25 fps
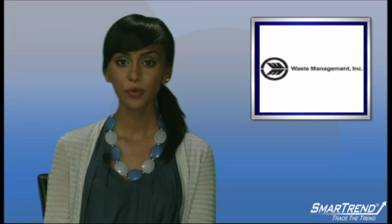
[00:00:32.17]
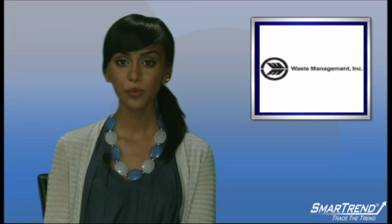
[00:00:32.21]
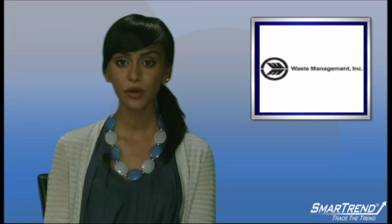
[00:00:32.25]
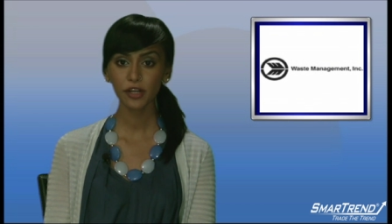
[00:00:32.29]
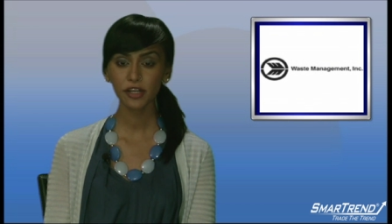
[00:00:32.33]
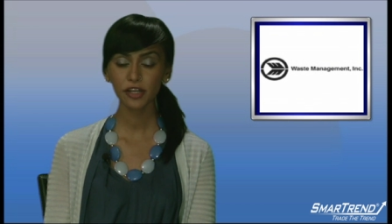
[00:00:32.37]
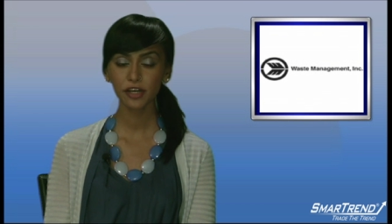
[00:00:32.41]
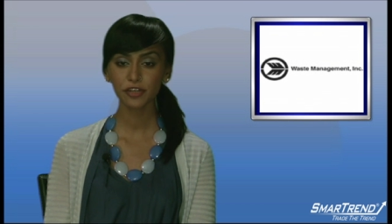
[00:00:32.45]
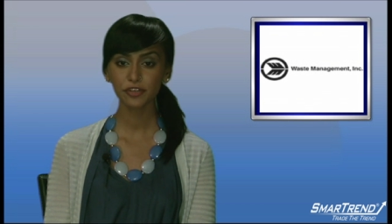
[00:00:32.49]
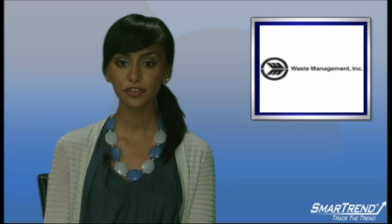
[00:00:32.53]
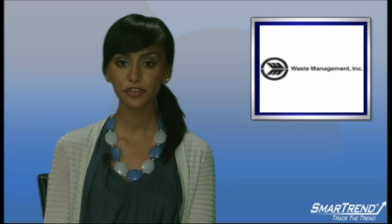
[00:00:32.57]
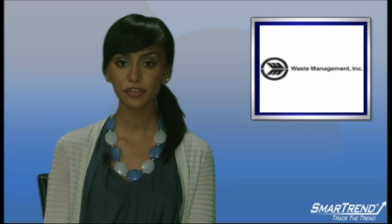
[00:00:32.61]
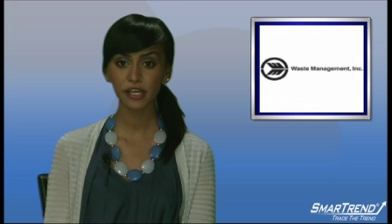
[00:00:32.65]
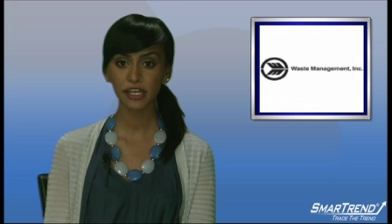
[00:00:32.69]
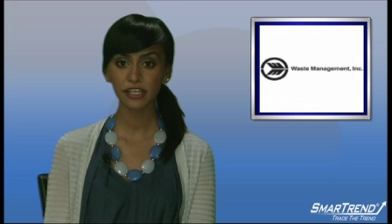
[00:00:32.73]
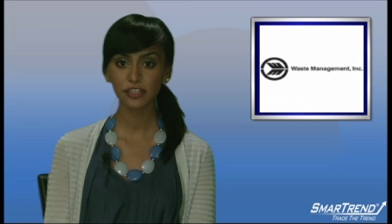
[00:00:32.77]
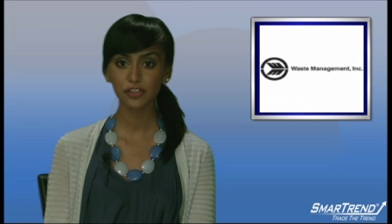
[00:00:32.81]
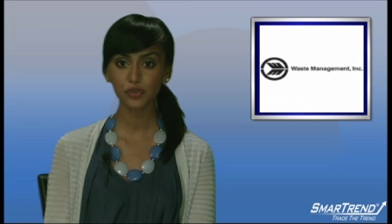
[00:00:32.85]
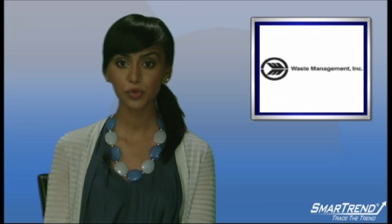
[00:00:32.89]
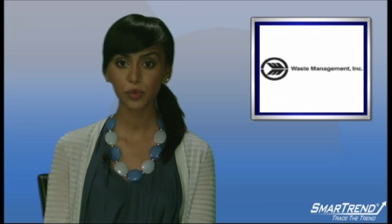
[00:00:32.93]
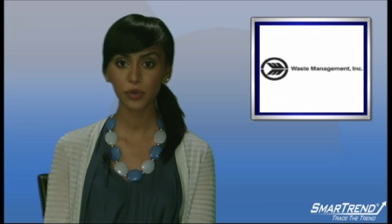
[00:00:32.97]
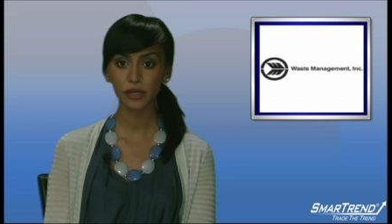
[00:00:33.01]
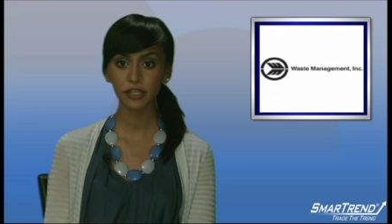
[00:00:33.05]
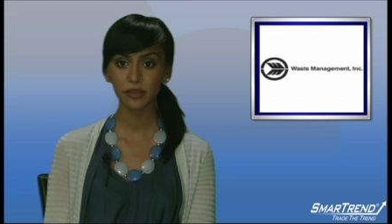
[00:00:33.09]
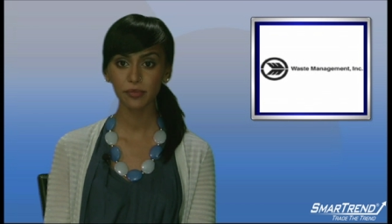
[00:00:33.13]

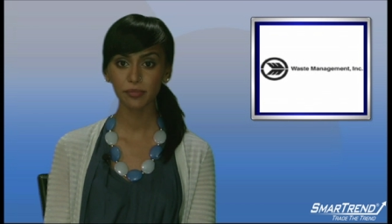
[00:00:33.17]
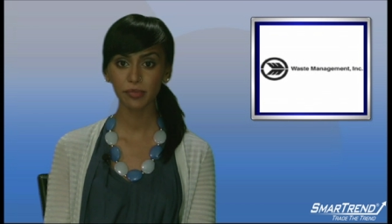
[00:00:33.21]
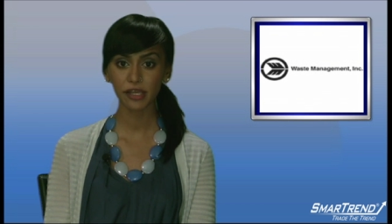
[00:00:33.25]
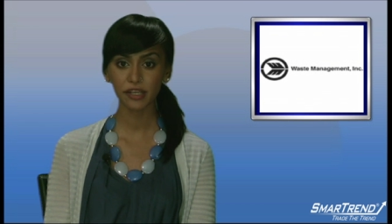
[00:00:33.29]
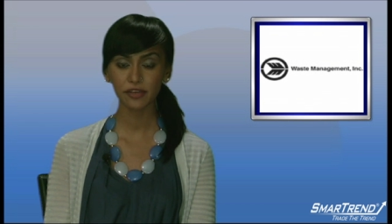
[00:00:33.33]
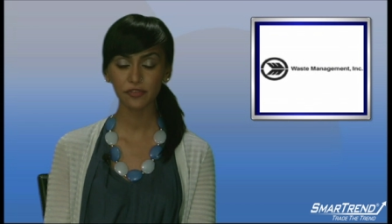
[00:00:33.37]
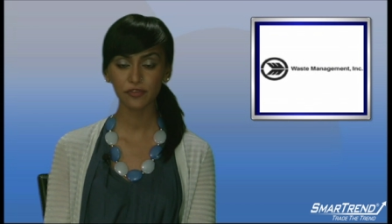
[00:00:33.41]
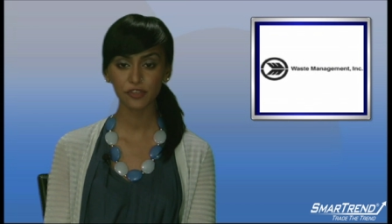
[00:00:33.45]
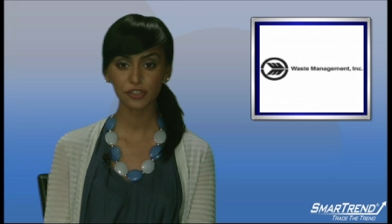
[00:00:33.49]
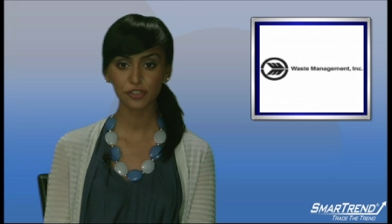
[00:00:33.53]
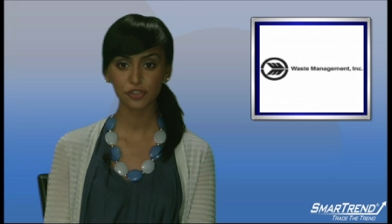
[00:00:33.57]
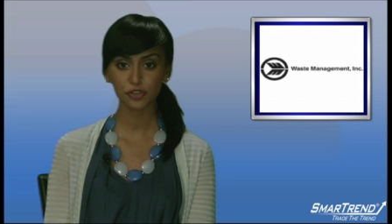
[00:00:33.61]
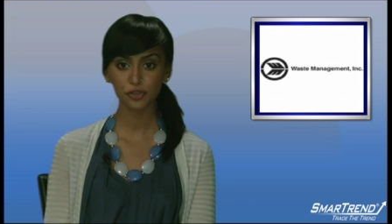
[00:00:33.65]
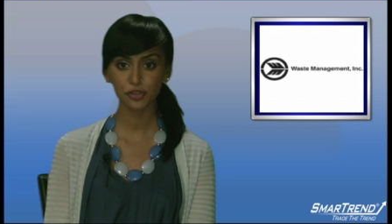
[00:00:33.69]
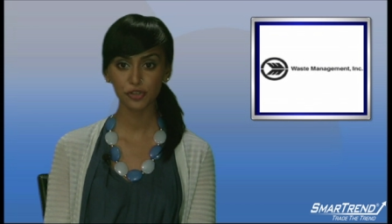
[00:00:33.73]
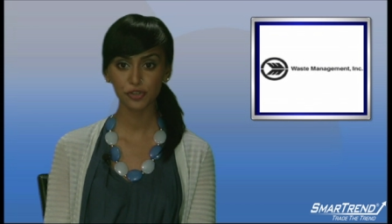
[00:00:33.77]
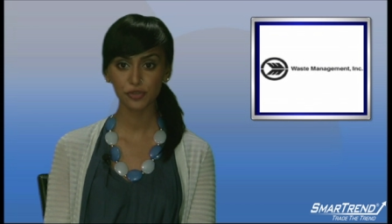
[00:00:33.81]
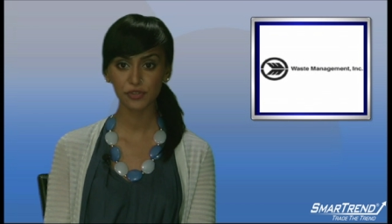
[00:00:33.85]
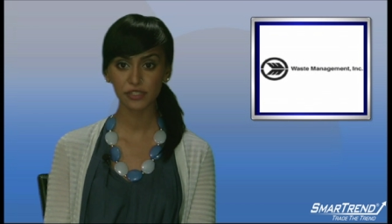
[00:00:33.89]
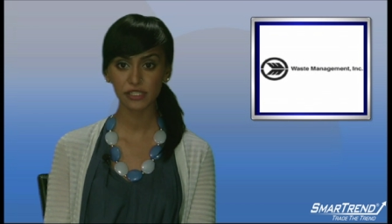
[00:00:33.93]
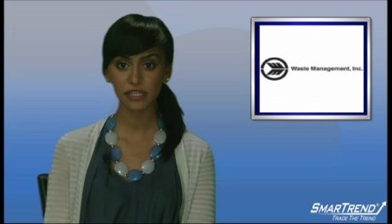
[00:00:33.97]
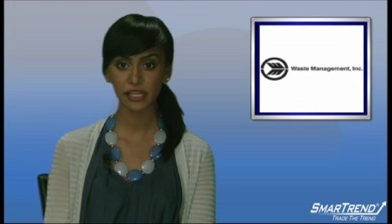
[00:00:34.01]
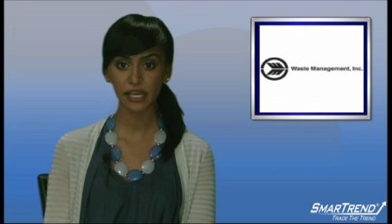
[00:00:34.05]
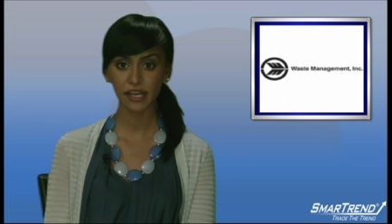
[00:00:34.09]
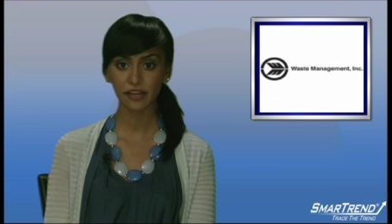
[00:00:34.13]
120 beneficial
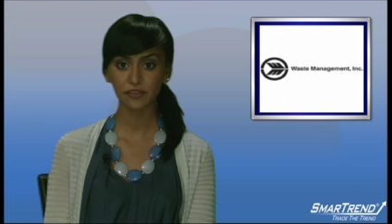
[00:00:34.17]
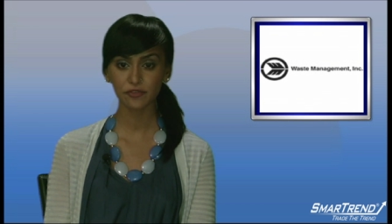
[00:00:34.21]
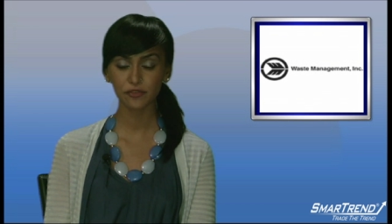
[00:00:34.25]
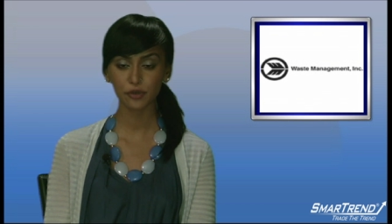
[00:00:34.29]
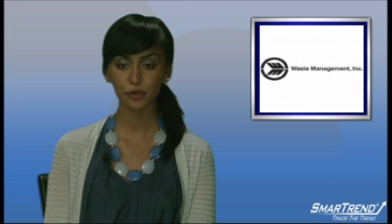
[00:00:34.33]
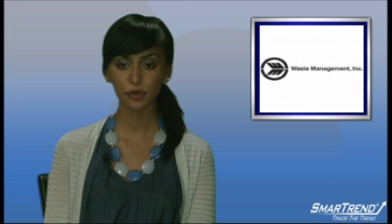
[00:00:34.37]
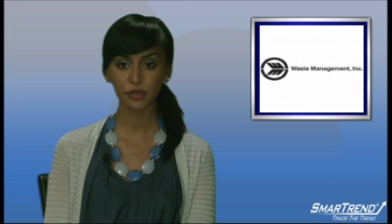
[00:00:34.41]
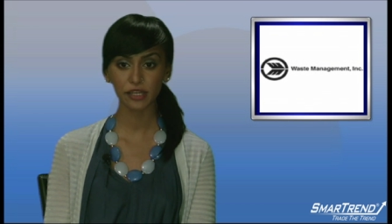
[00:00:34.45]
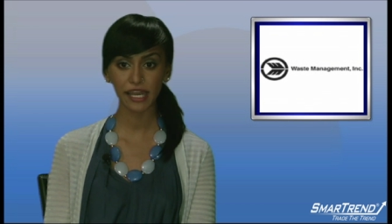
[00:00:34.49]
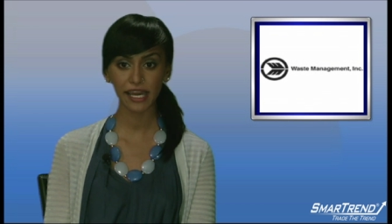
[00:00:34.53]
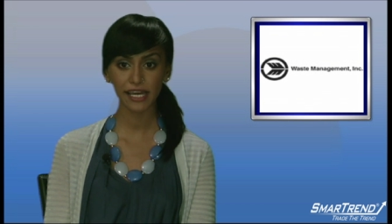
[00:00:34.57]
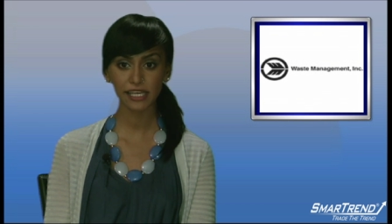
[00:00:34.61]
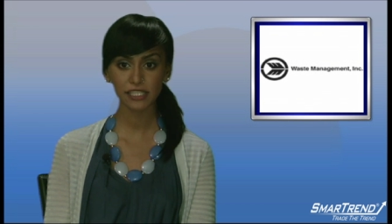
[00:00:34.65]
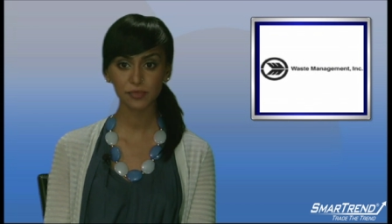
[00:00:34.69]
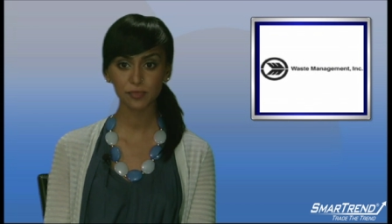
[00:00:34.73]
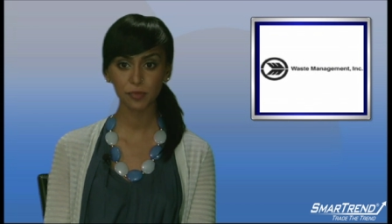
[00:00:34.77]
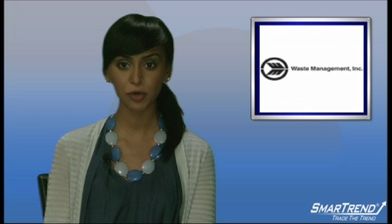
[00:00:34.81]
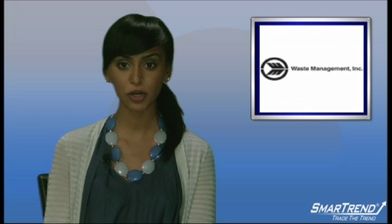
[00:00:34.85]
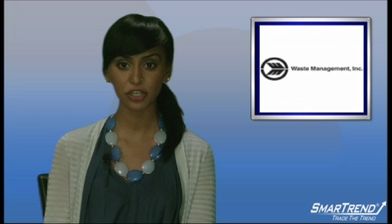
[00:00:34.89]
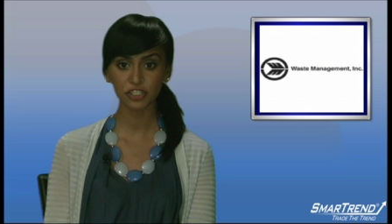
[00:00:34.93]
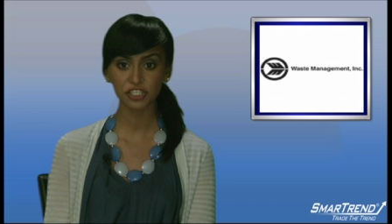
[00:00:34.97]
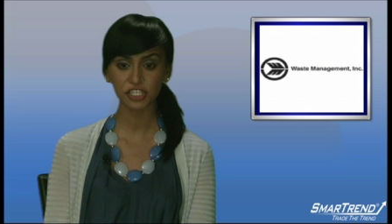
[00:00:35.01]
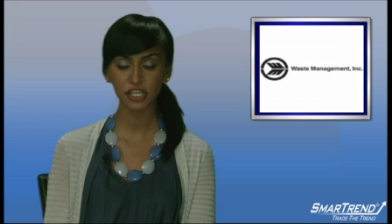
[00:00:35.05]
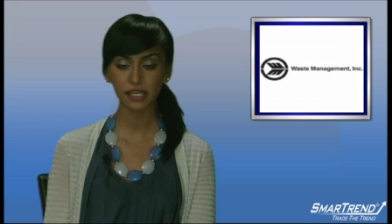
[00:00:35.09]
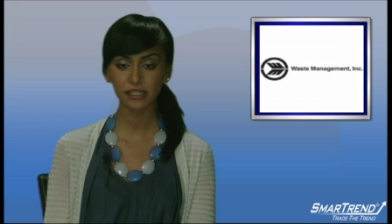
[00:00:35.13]
use landfill gas
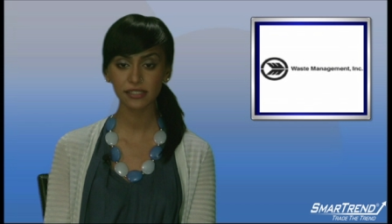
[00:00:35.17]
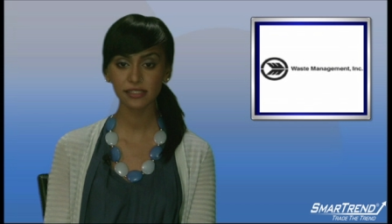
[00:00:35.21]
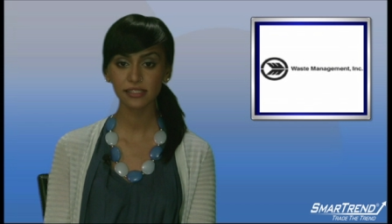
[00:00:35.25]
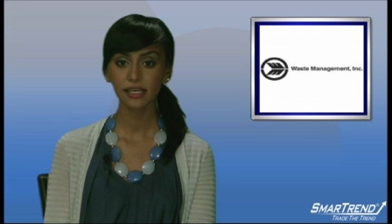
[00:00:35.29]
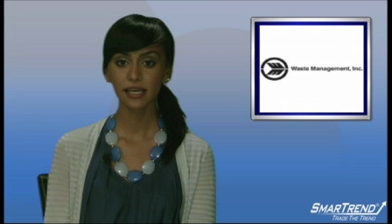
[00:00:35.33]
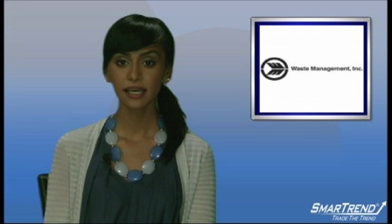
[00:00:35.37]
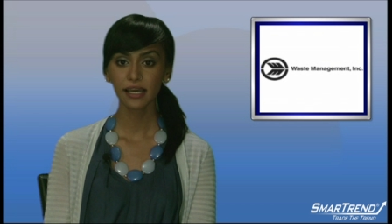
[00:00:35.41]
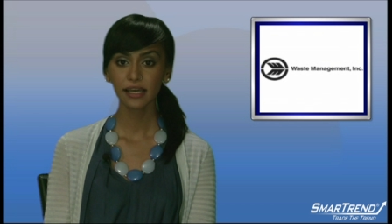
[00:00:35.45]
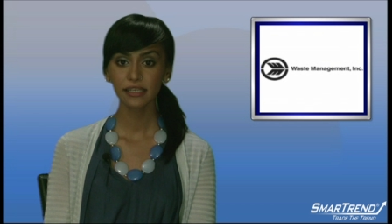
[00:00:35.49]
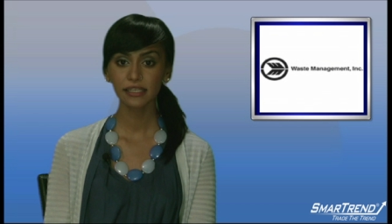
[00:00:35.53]
projects,